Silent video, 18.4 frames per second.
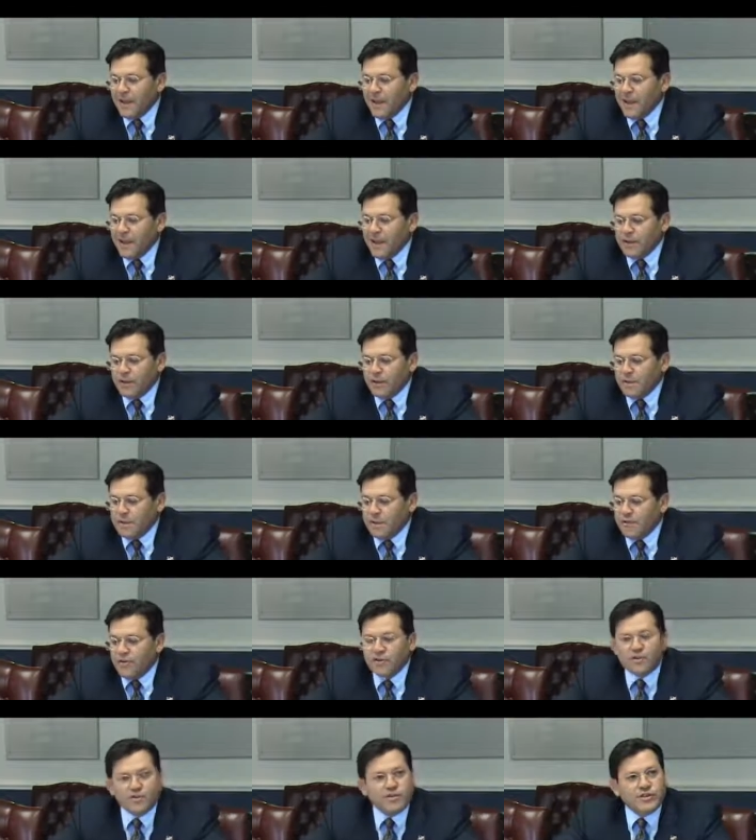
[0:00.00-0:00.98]
And uh,
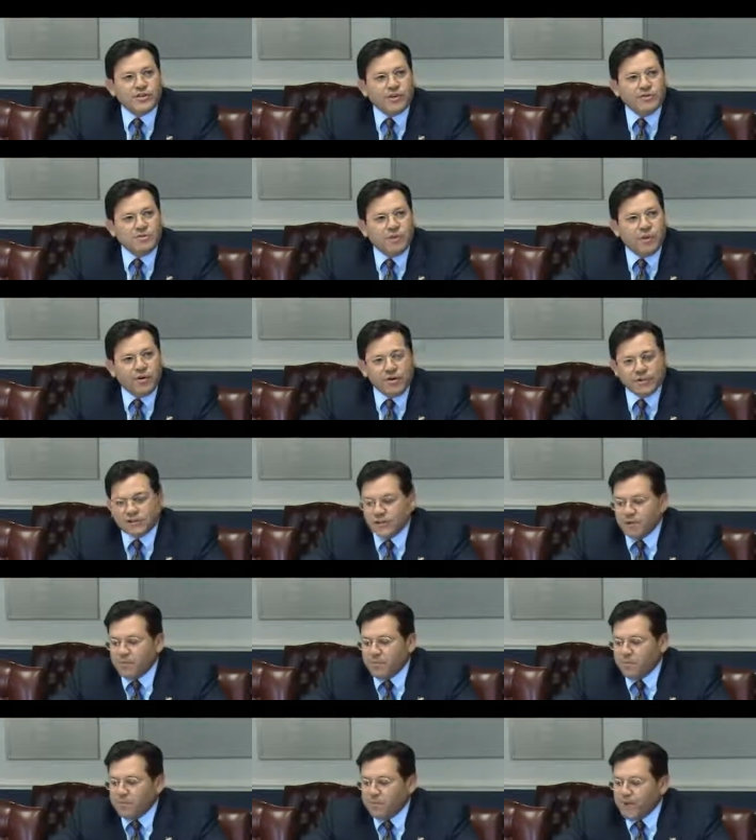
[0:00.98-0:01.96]
basically, she brought us
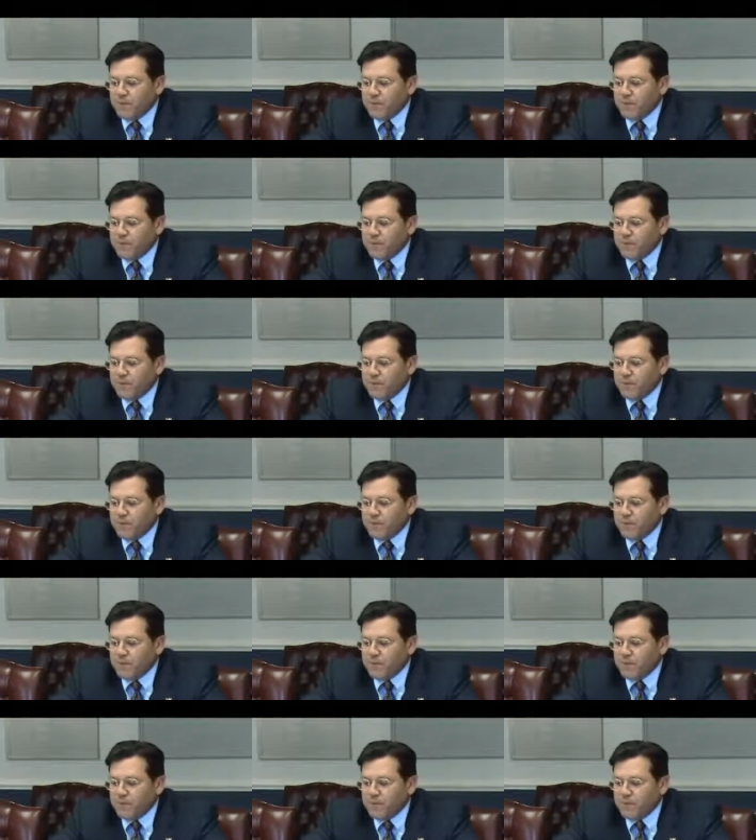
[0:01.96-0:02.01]
up with a